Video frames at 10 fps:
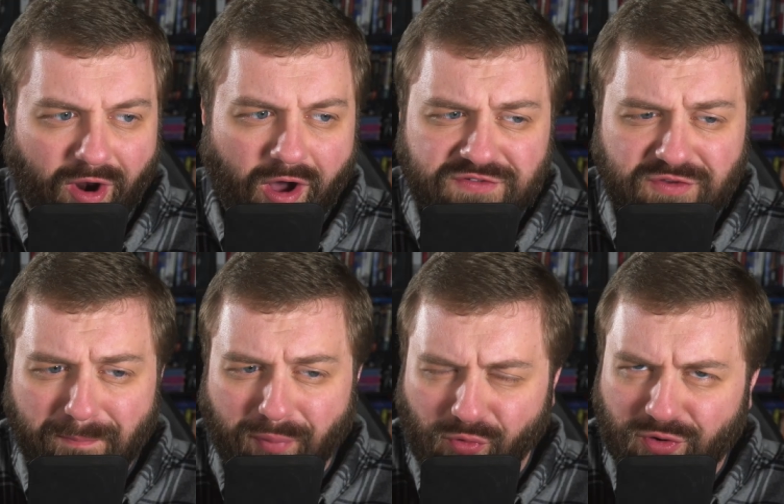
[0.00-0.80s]
also
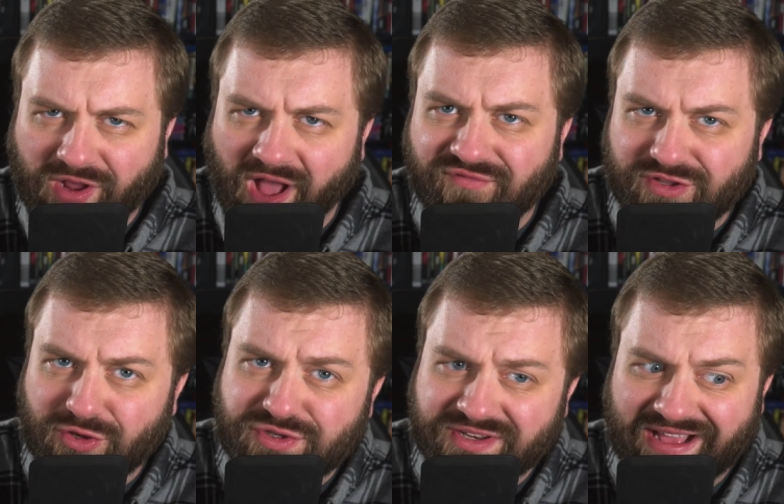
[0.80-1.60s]
border
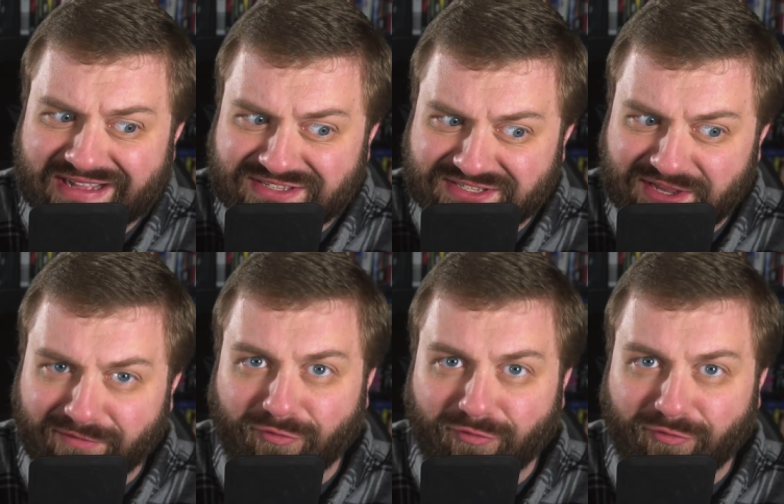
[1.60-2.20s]
convolution at several